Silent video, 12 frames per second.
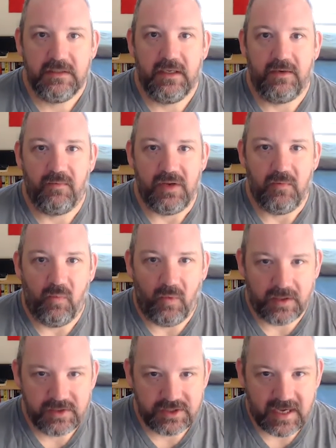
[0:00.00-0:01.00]
and read
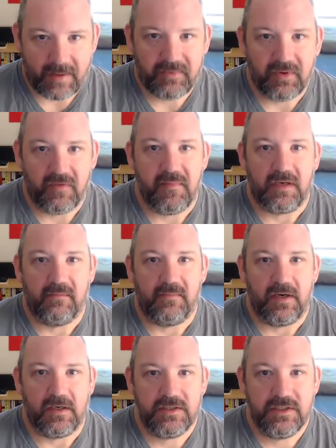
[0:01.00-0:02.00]
one chapter of
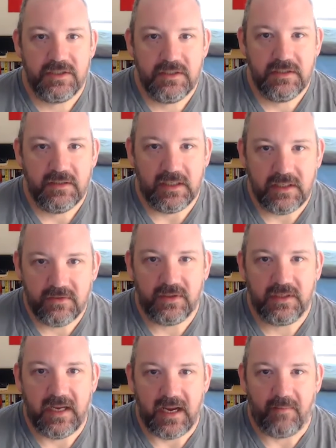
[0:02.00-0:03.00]
Middlemarch into
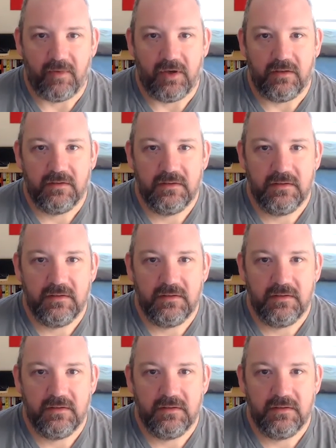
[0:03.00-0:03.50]
a camera.